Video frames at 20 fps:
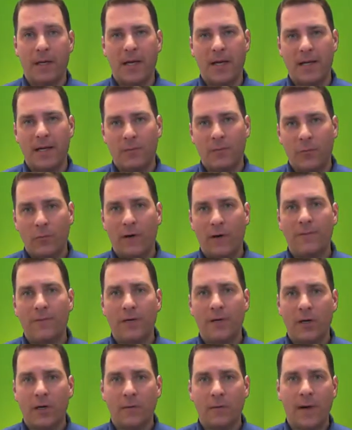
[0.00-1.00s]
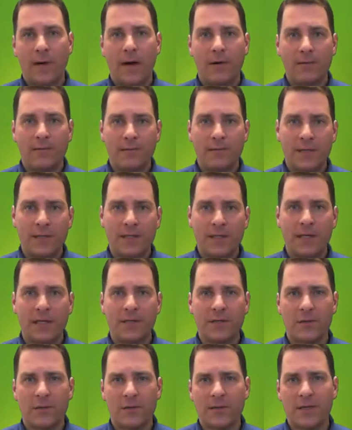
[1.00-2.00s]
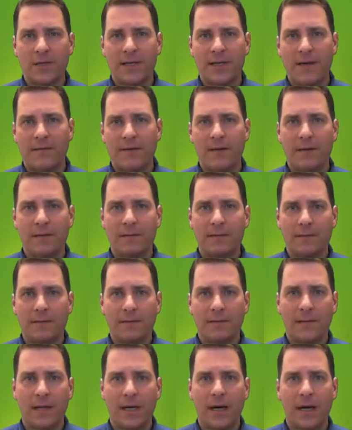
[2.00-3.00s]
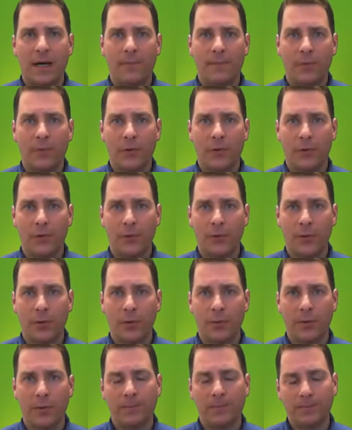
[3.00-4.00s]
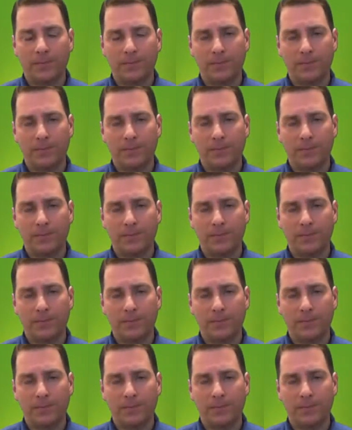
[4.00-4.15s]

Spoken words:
And roughly you're about 6 or 7 per group.